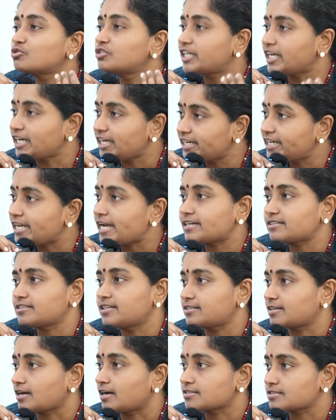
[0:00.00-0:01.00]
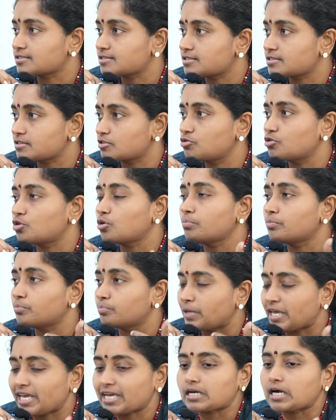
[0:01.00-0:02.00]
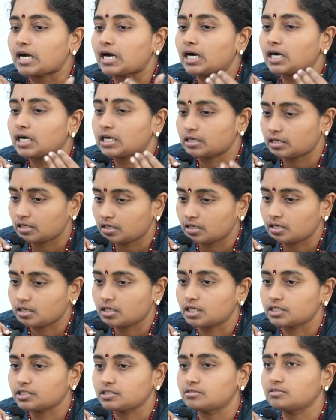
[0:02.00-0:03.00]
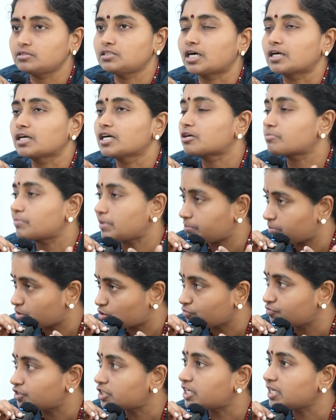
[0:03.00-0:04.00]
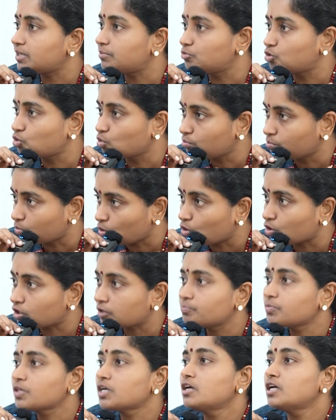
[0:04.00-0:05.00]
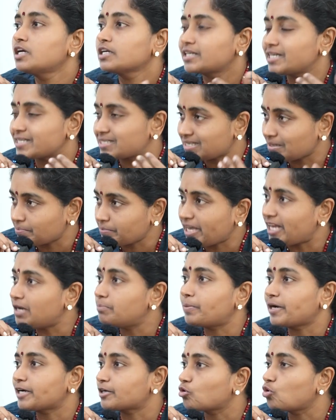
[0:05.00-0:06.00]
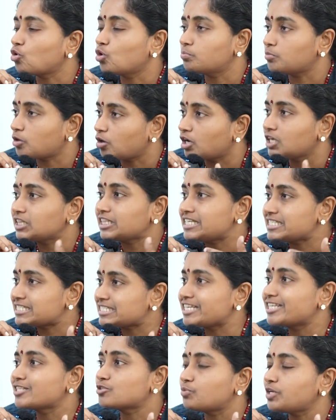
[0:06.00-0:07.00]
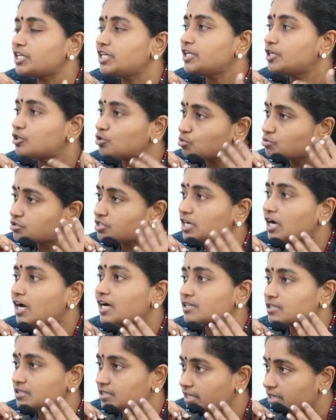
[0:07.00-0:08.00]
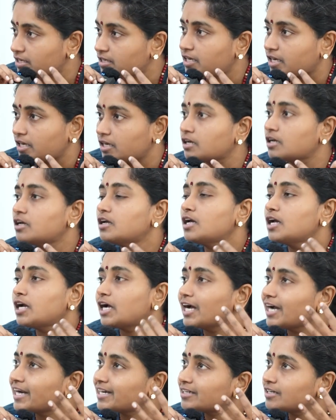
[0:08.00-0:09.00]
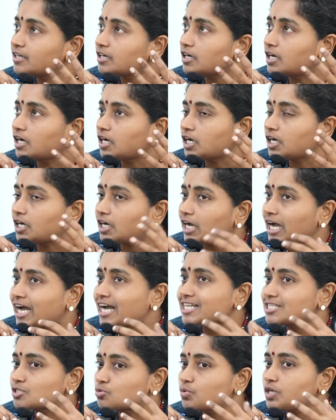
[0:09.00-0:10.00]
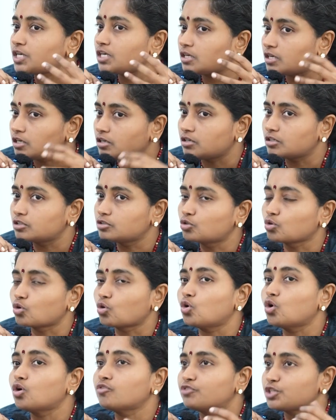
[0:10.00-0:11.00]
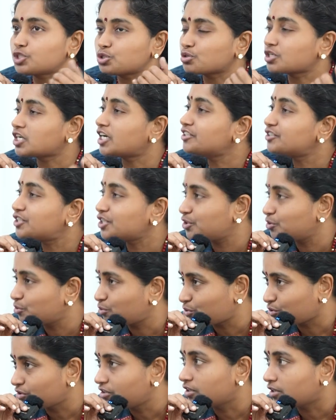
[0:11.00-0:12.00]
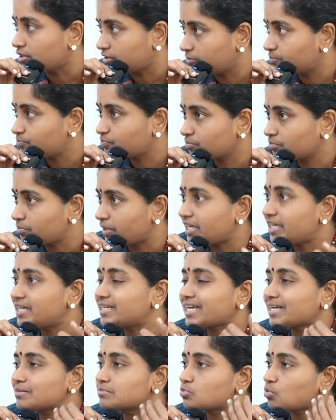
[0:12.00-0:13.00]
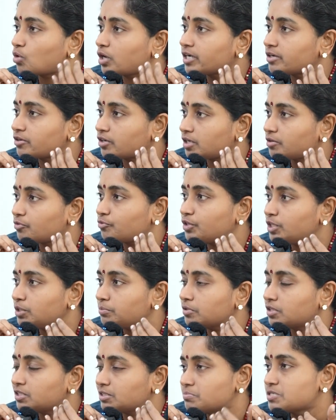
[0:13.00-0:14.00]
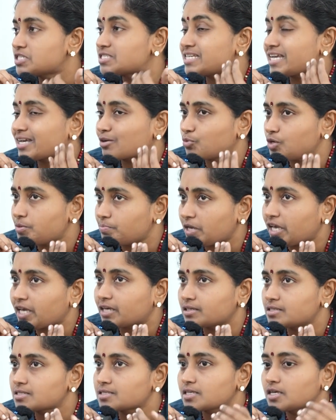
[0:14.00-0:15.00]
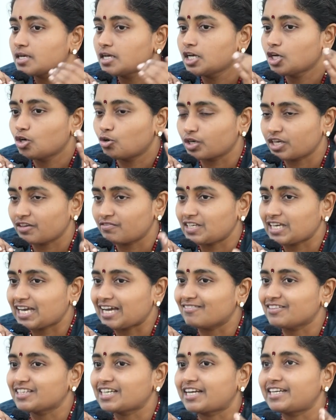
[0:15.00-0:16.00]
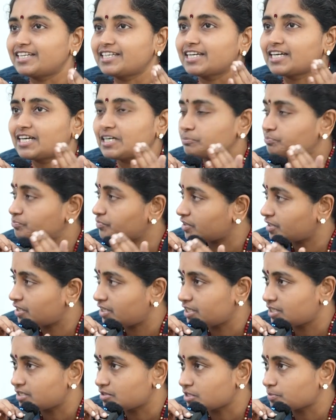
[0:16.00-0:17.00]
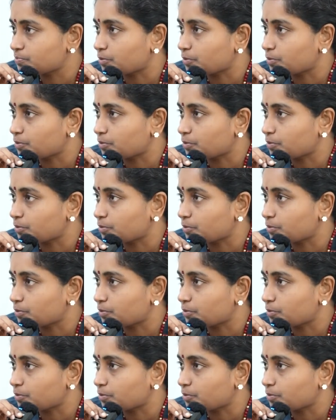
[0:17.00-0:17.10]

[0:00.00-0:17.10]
to delegate the tasks, make our younger members of the team do more, get some help at home. All these things we need to start thinking, and as we grow, we should continue to learn. Many times the mistake we make is, okay, we have an idea, it is